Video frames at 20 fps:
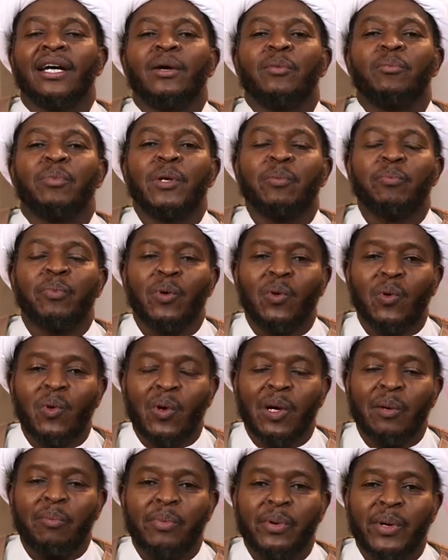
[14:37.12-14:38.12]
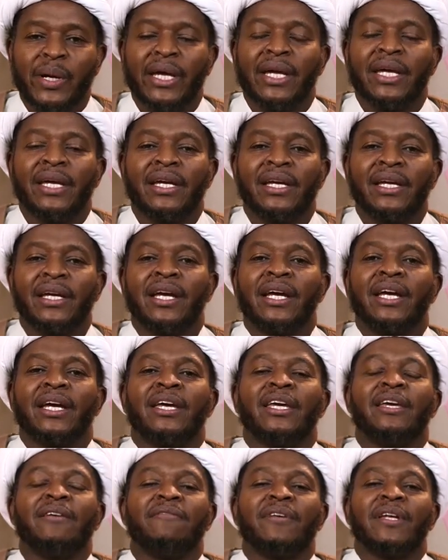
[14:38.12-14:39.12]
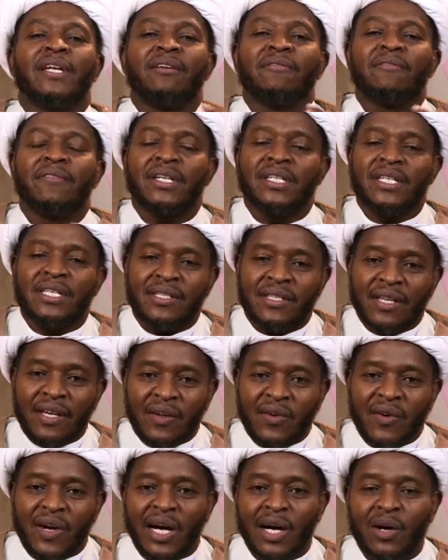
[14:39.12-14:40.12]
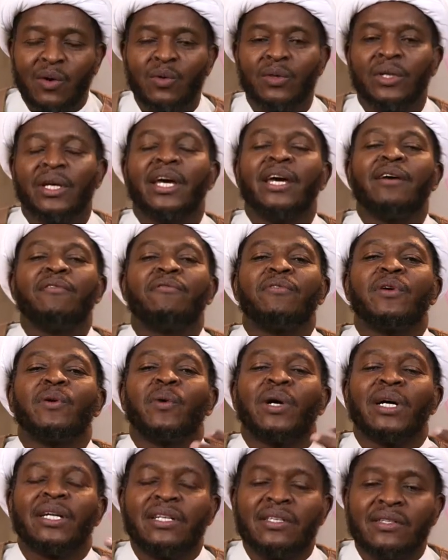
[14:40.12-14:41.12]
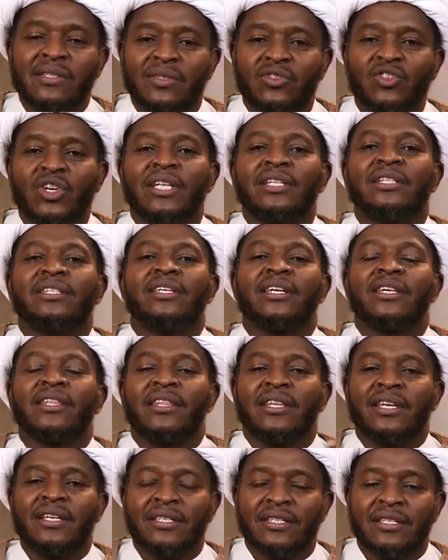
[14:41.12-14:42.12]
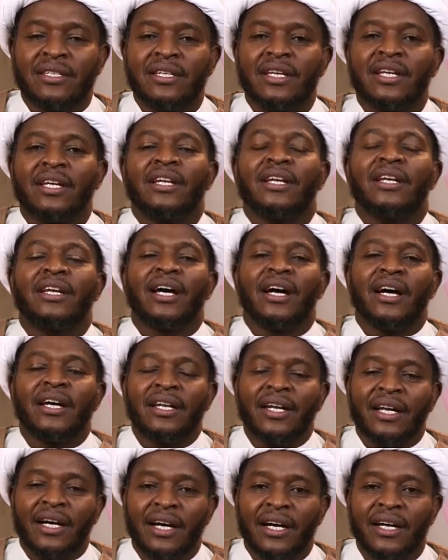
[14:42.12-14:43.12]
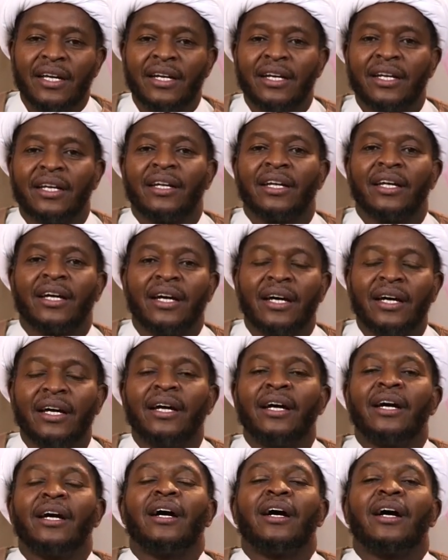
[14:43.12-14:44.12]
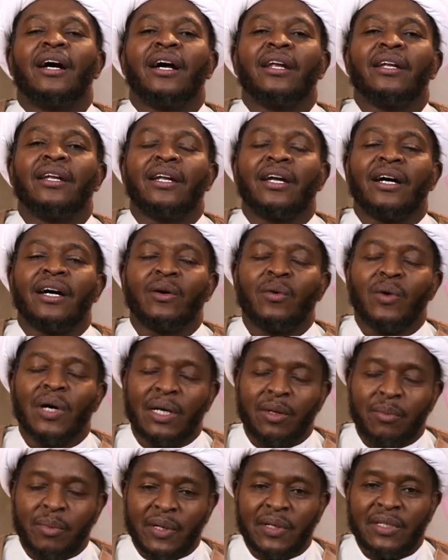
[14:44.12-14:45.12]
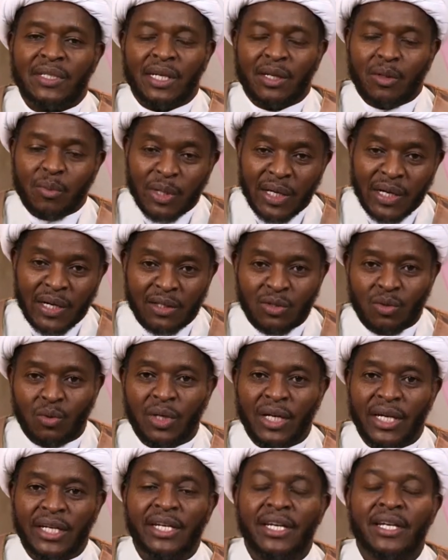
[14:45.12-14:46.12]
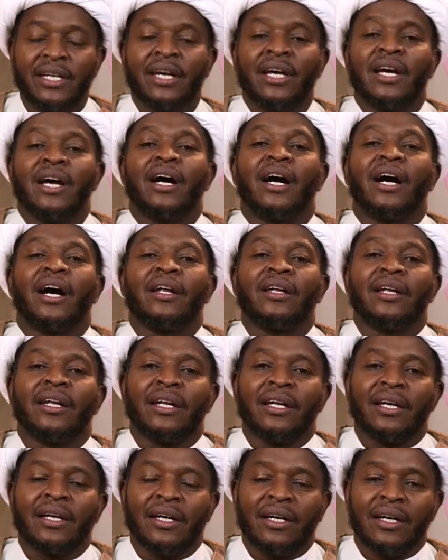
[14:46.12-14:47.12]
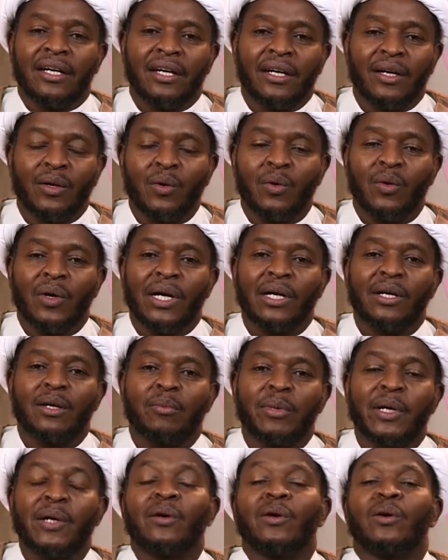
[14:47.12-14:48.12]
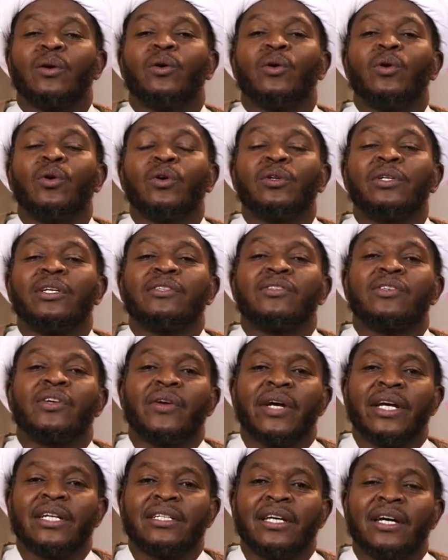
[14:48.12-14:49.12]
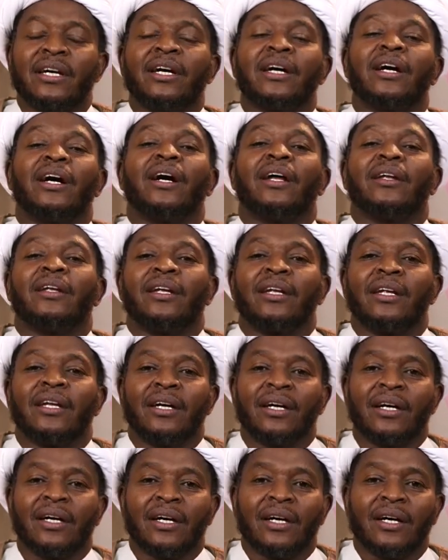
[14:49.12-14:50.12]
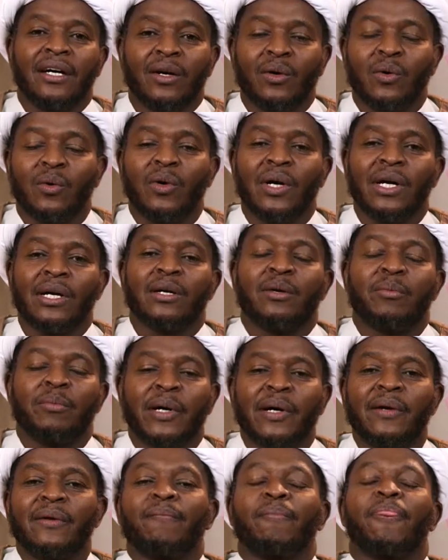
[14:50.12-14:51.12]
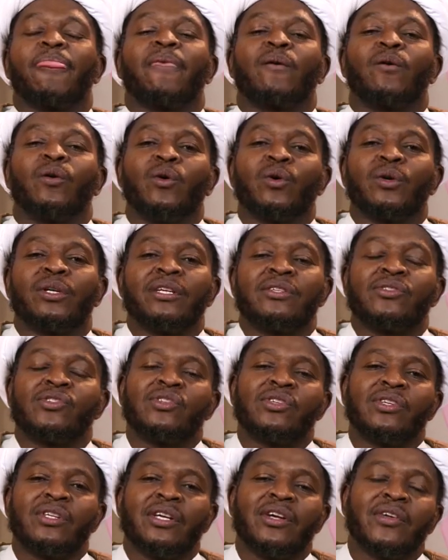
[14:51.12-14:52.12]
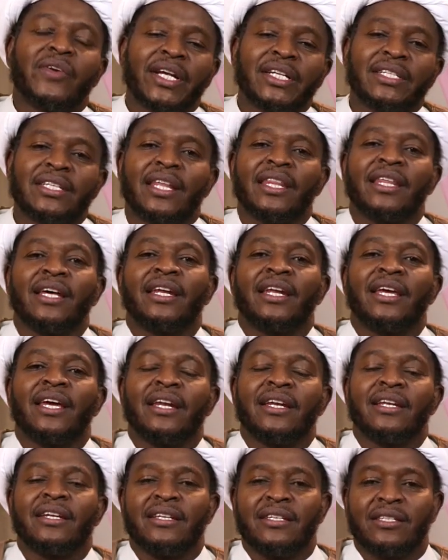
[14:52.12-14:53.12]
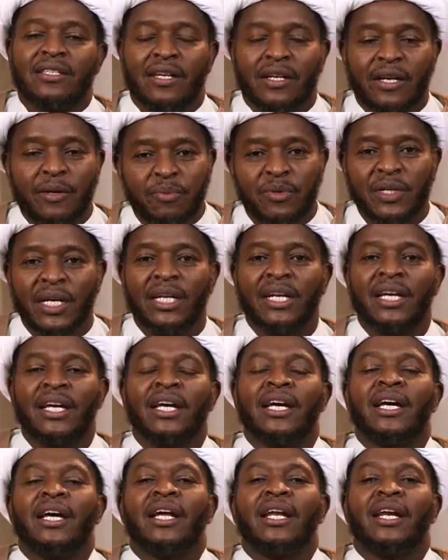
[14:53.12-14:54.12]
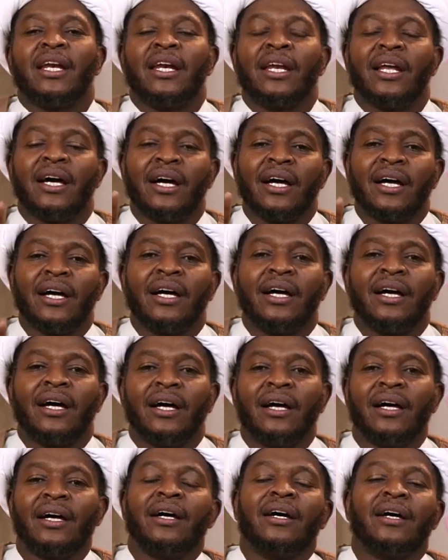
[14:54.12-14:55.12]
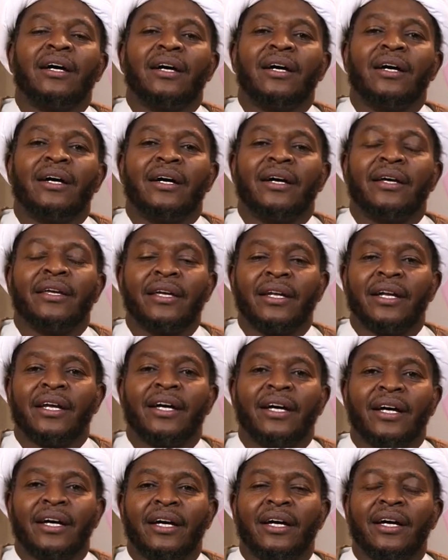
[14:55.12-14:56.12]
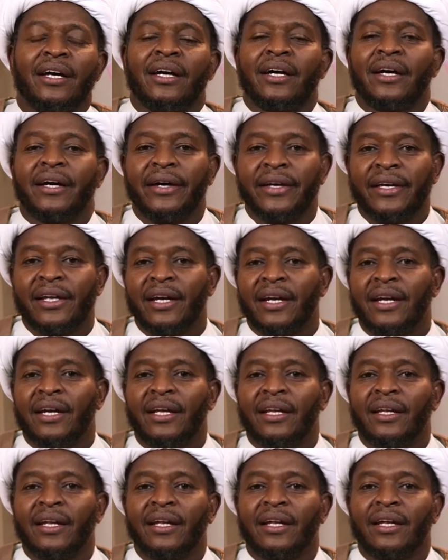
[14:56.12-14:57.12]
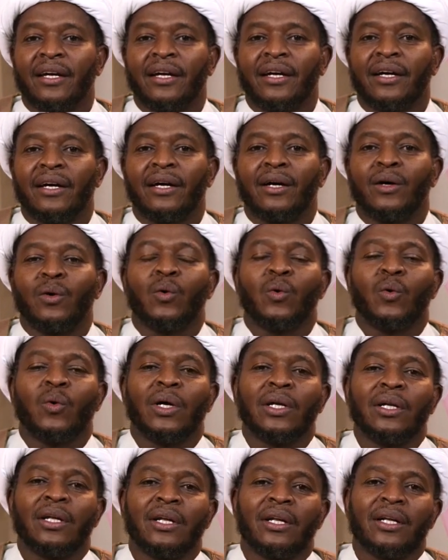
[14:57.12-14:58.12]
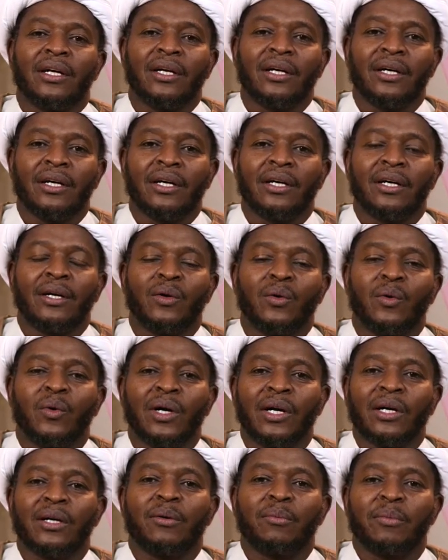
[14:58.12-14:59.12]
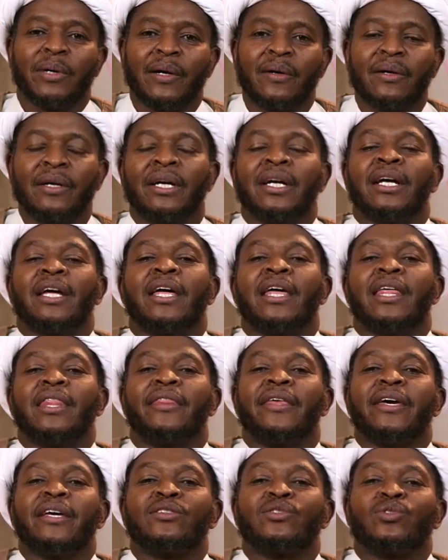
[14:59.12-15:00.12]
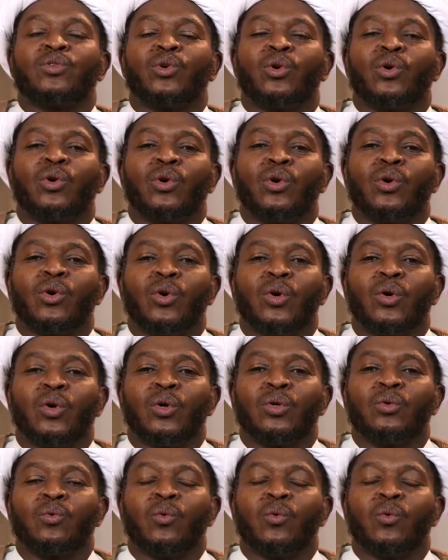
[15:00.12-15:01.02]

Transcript: people who are praying even if it is a ground everyone is chanting this La ilaha illallah Allahu Akbar takbiratul Eid Allahu Akbar God is greater Allahu Akbar God is greater than any description La ilaha illallah wallahu akbar. There is no God